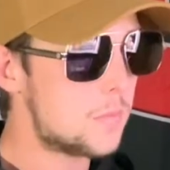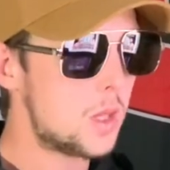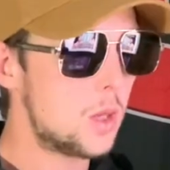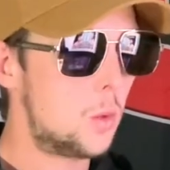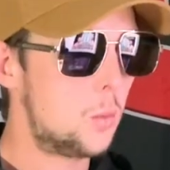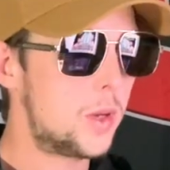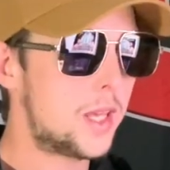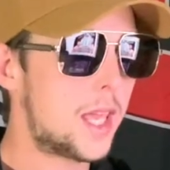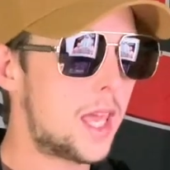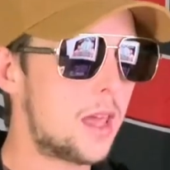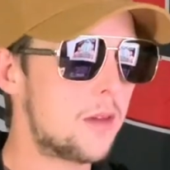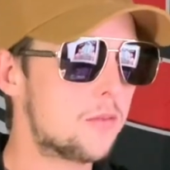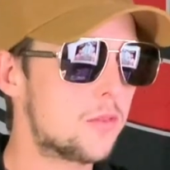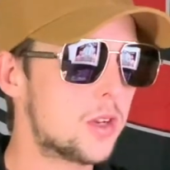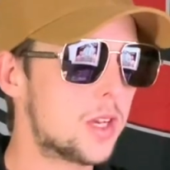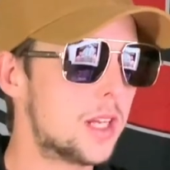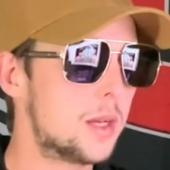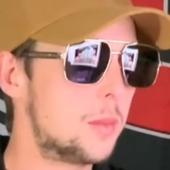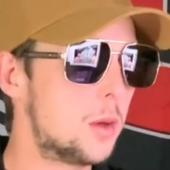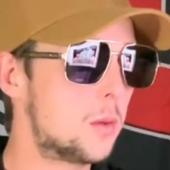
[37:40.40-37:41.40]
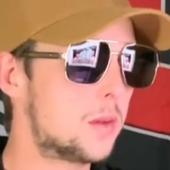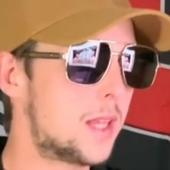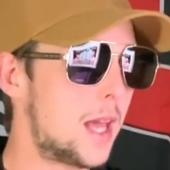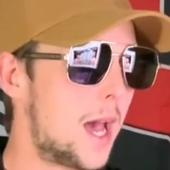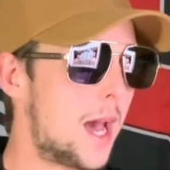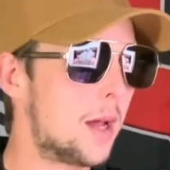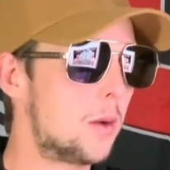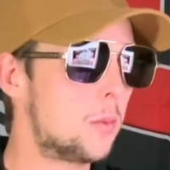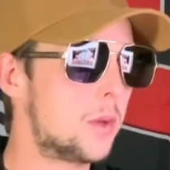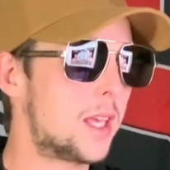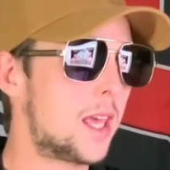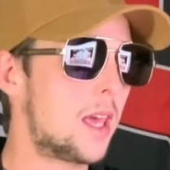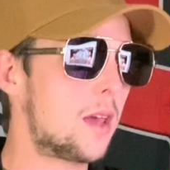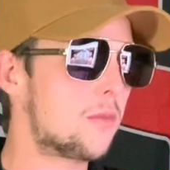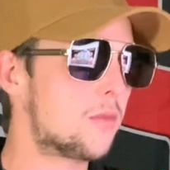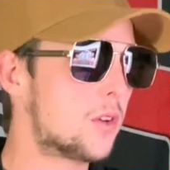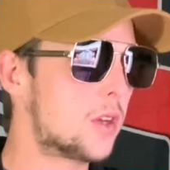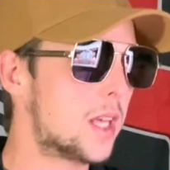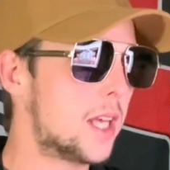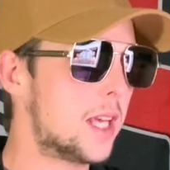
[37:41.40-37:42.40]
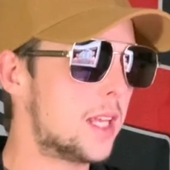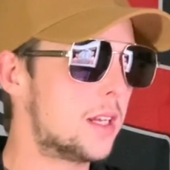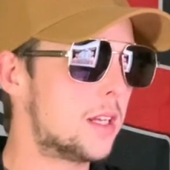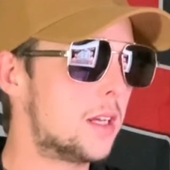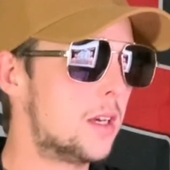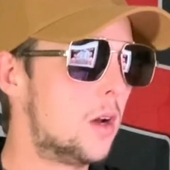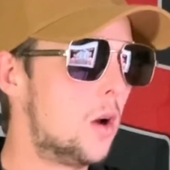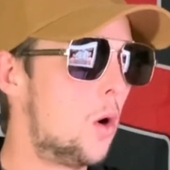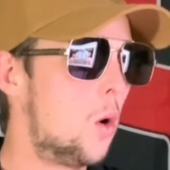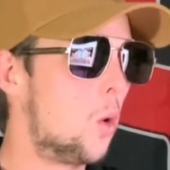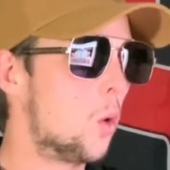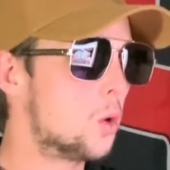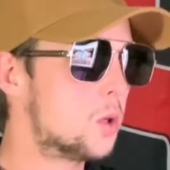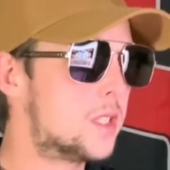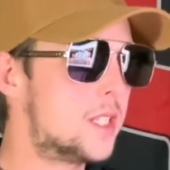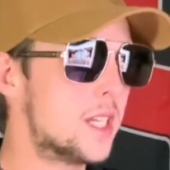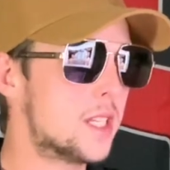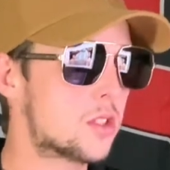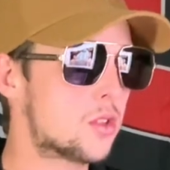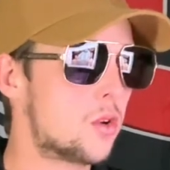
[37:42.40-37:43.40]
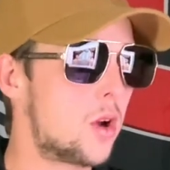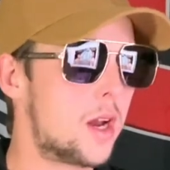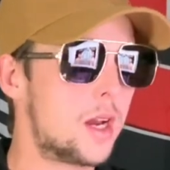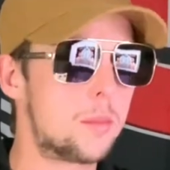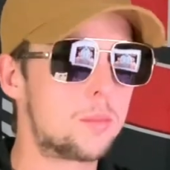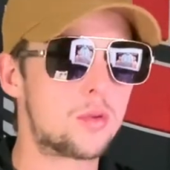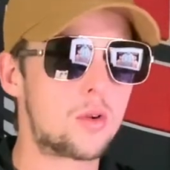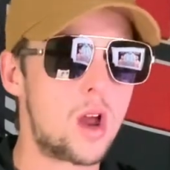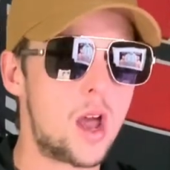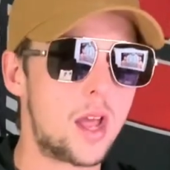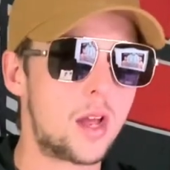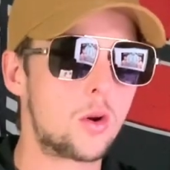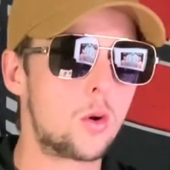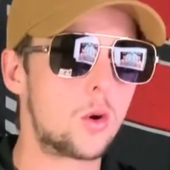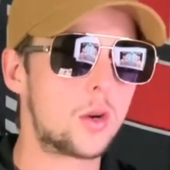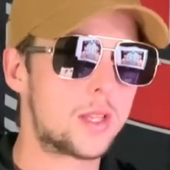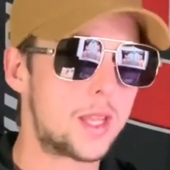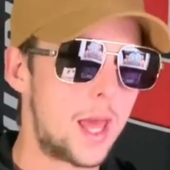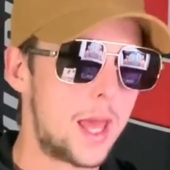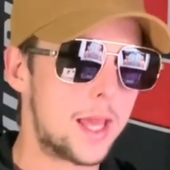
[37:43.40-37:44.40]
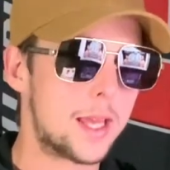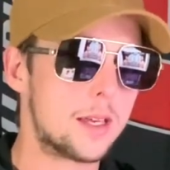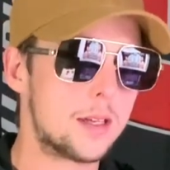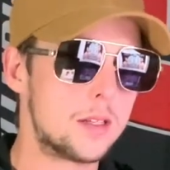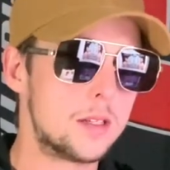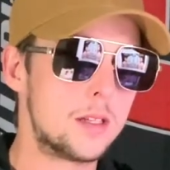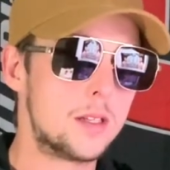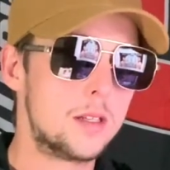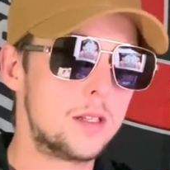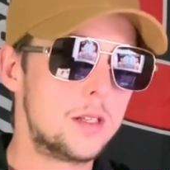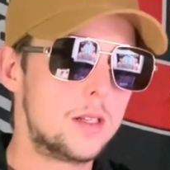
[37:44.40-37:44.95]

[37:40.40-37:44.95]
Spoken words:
We can't forget about that. We can't forget or discredit Brian Ortega.